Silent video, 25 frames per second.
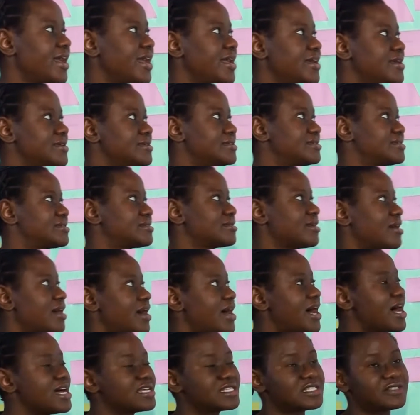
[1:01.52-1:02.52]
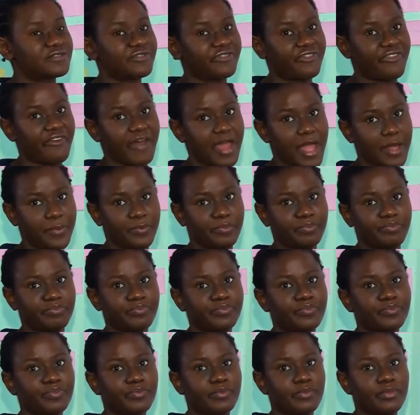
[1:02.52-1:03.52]
is a sphere.
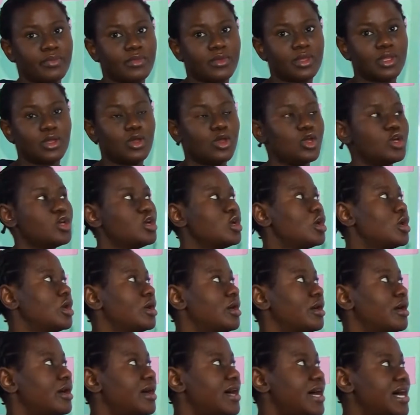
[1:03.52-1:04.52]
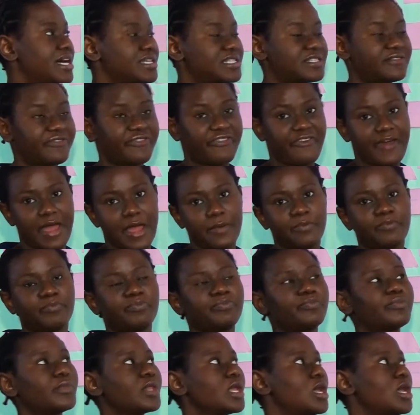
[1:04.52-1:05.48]
A sphere.